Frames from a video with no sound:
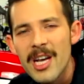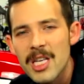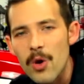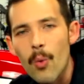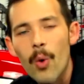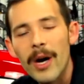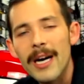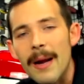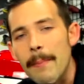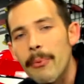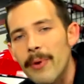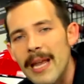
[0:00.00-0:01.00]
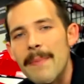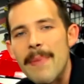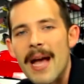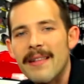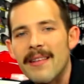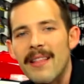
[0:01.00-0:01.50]
So we're going to bring it
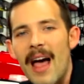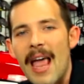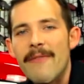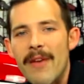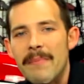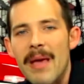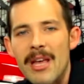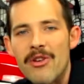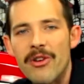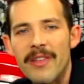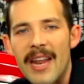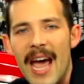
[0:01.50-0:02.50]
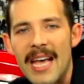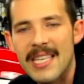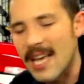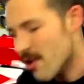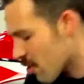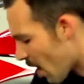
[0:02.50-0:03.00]
back to life and make sure that it has
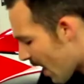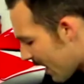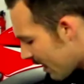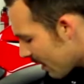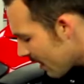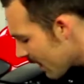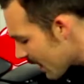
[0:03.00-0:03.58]
that shine.